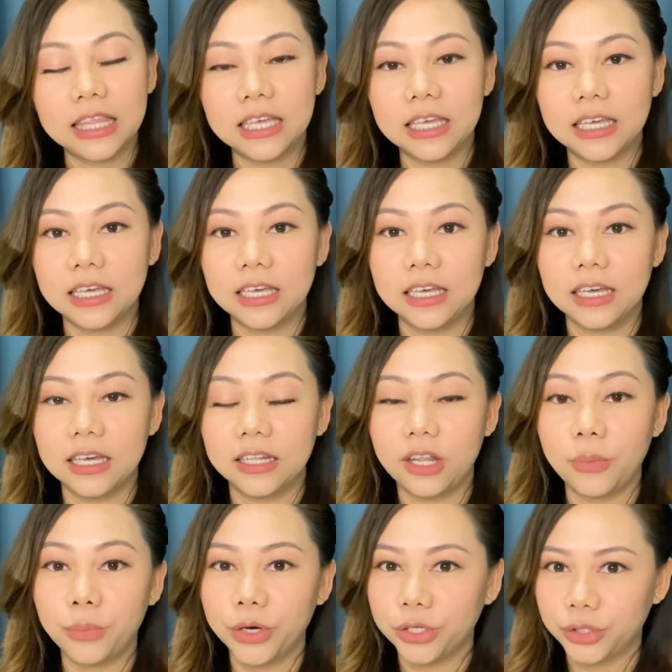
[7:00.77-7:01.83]
the
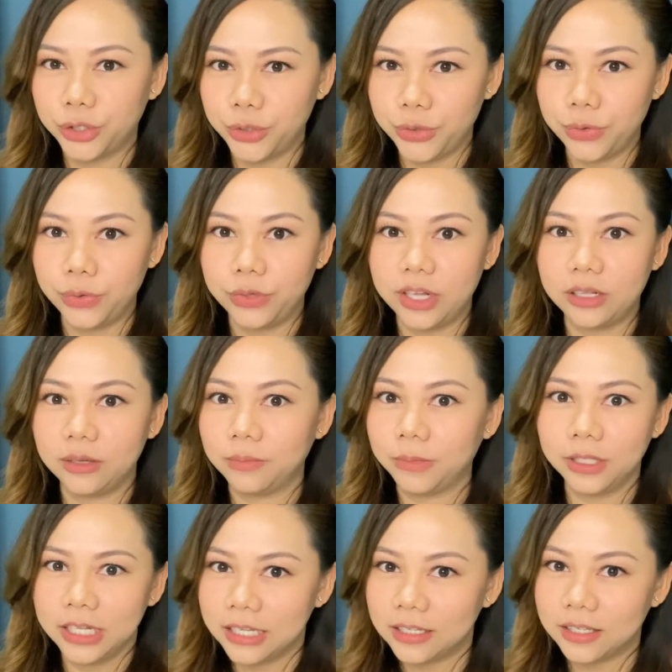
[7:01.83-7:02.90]
number 2 that the
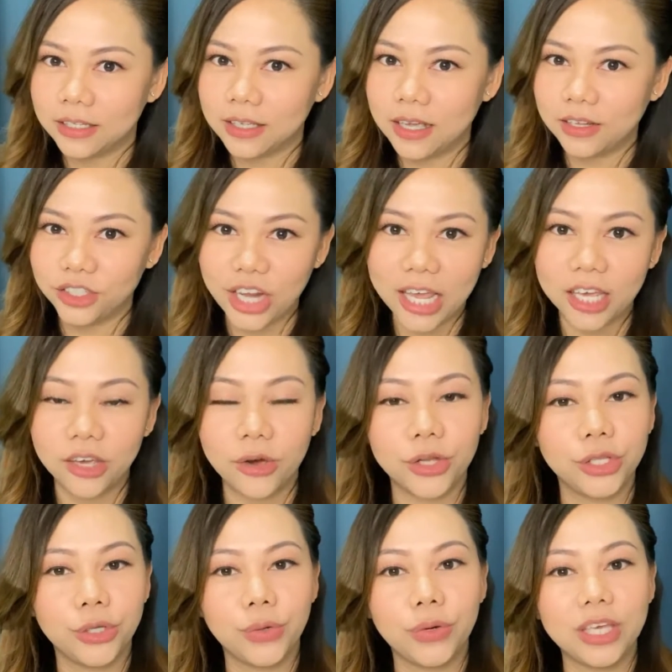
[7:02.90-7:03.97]
police checking
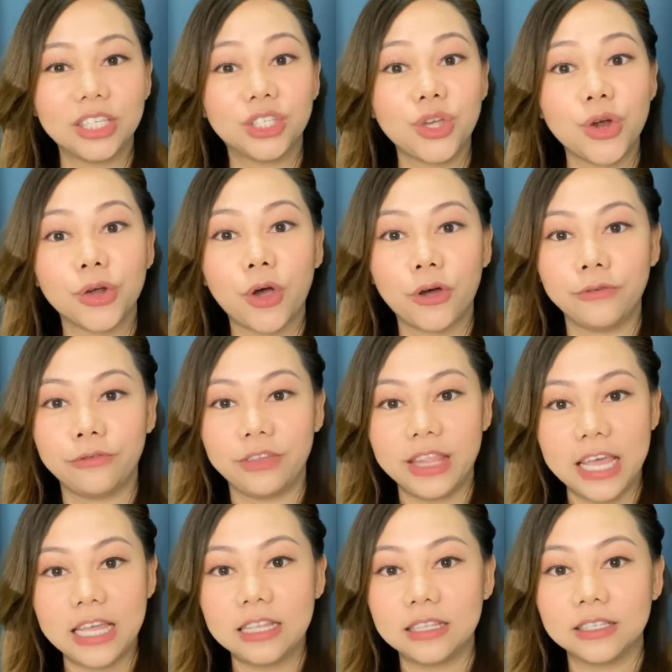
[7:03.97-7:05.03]
on you is your
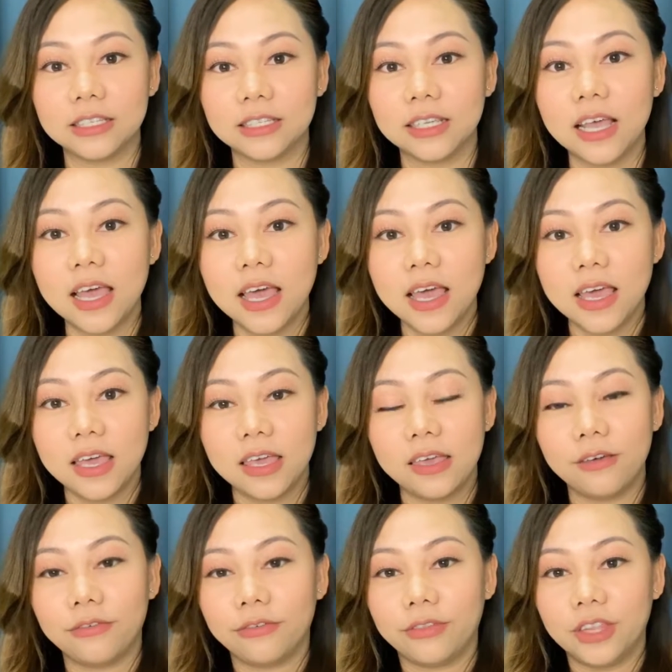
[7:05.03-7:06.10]
confidence.
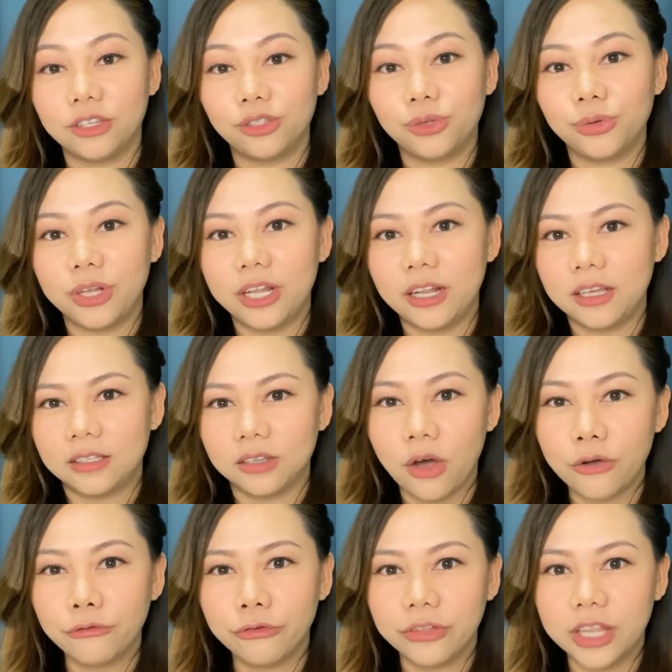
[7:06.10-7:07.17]
If the student is
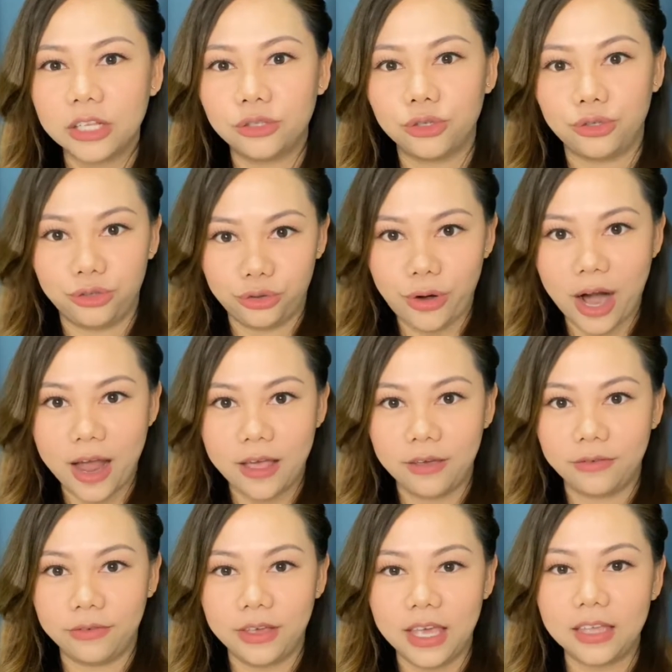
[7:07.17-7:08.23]
confident to drive,
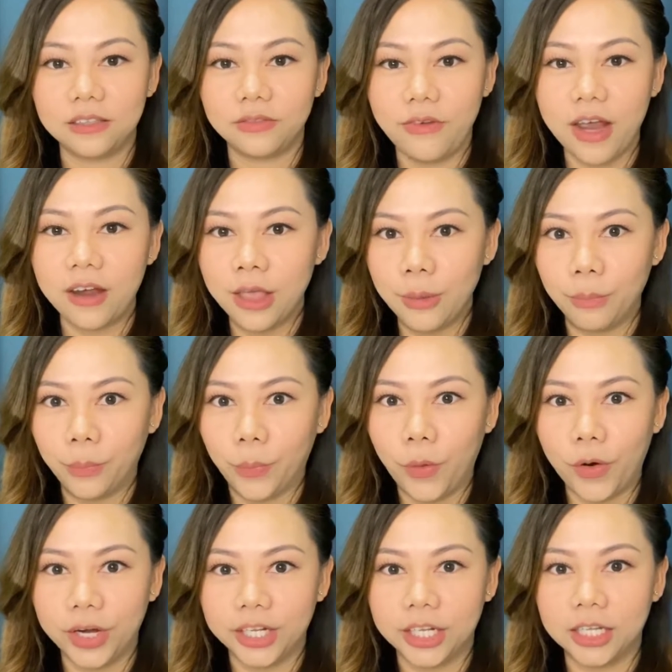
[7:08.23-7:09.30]
it's very
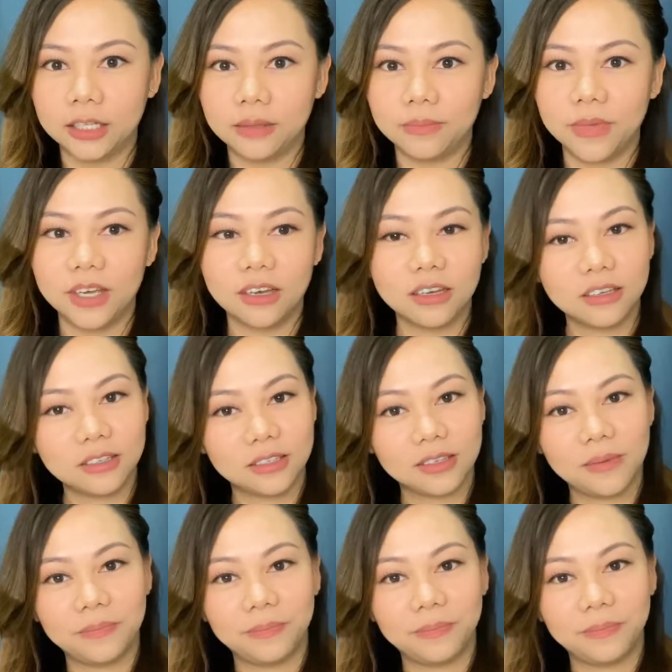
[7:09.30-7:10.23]
important, because